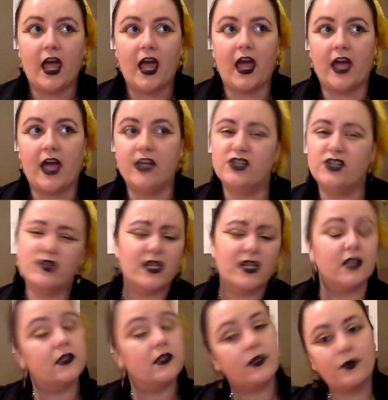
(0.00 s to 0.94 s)
and doing
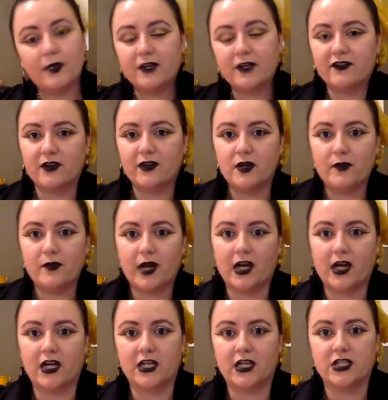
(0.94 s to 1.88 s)
a little bit of a compare
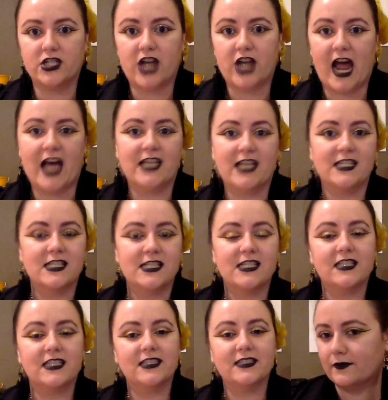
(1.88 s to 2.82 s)
and contrast.